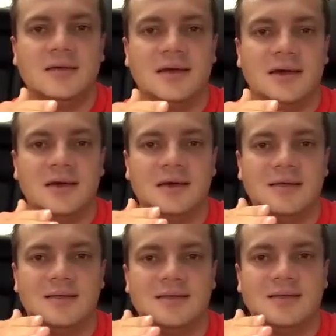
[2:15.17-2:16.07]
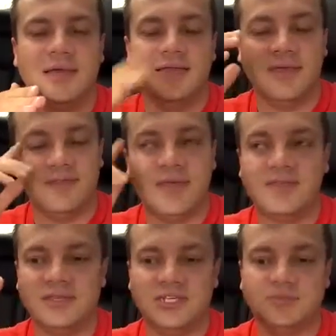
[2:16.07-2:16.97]
and they
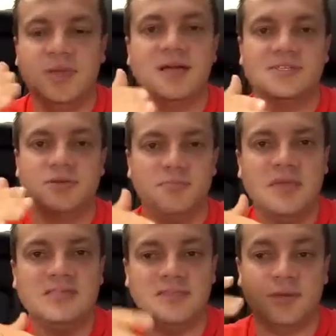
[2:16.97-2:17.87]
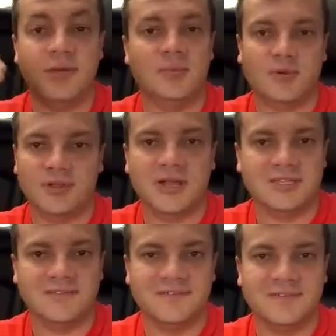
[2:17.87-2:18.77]
think that just because they're busy, they're being
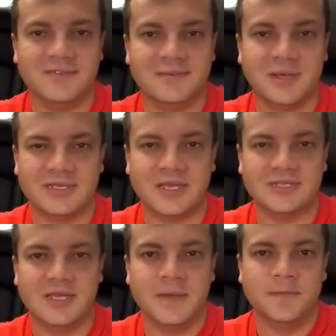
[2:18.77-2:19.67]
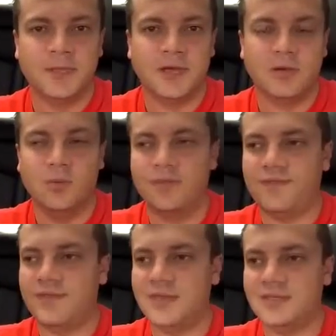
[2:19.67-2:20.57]
productive. Make sense?
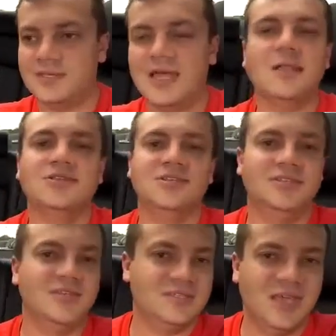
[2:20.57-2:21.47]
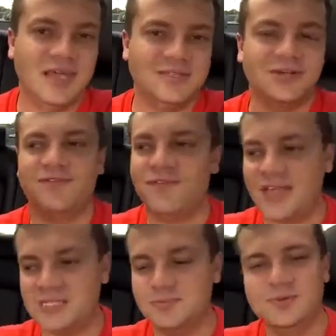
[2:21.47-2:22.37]
With the technologies these days, you know,
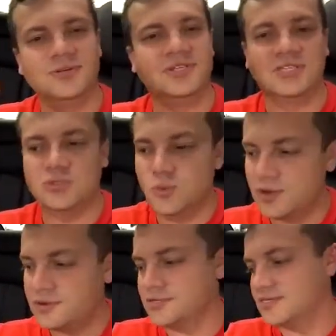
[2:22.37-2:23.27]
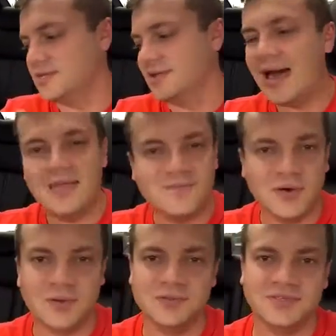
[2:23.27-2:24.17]
Facebooks and Twitters and
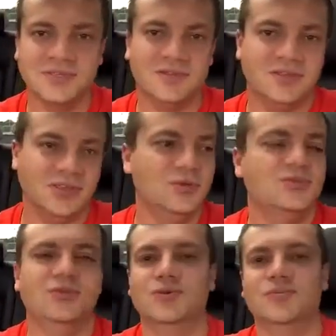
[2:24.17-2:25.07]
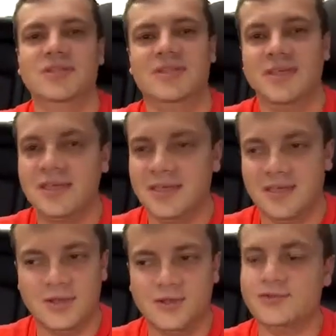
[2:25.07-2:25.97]
iPhones and YouTube and,
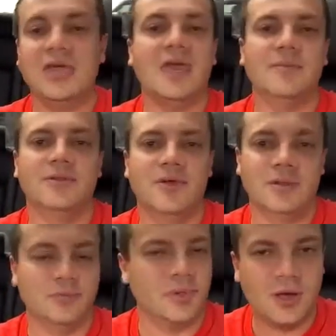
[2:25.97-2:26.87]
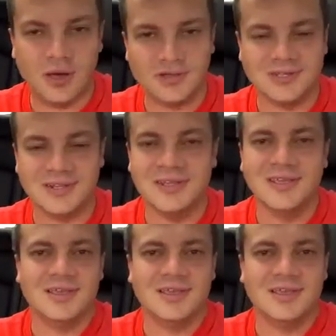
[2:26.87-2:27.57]
you know, you name it, right, blogs and